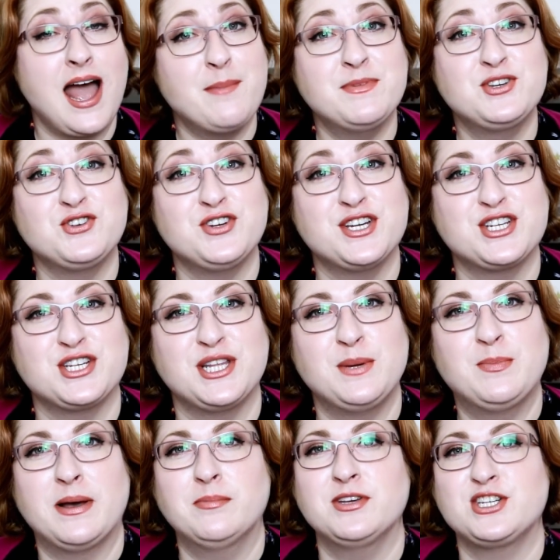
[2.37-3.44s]
I'm a traditionally
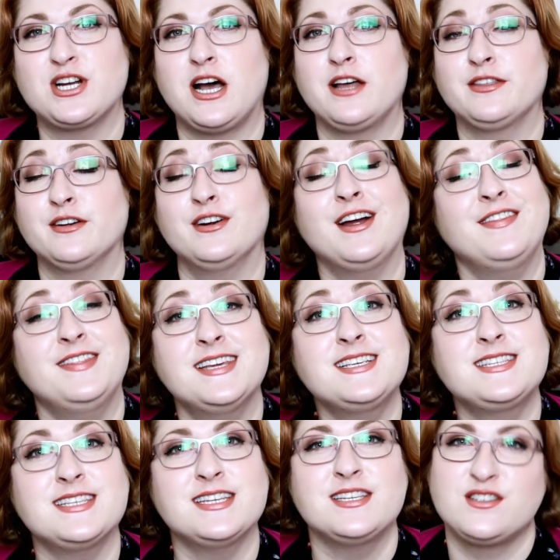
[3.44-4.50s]
published author and
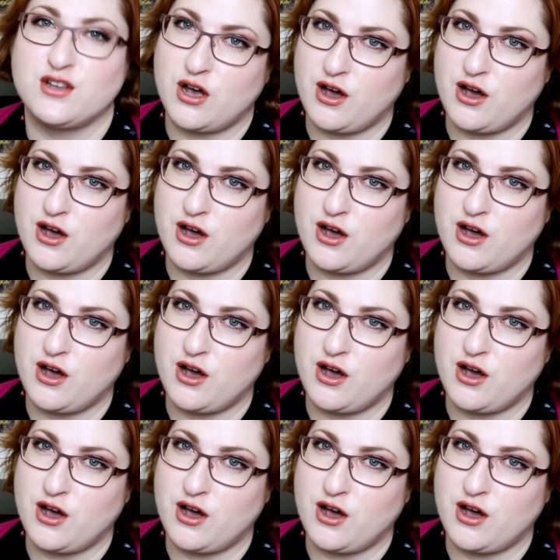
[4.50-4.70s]
this is